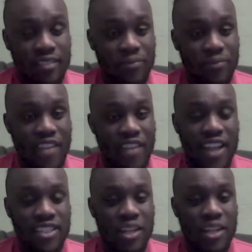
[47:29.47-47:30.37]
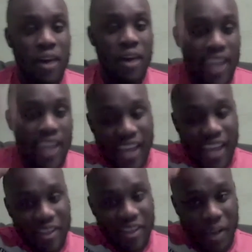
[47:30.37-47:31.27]
They're right next to them, but
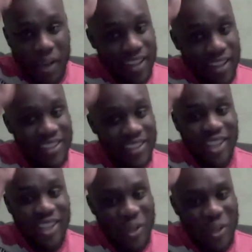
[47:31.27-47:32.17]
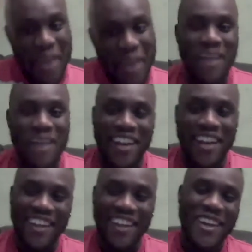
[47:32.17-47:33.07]
touch on the main man, innit?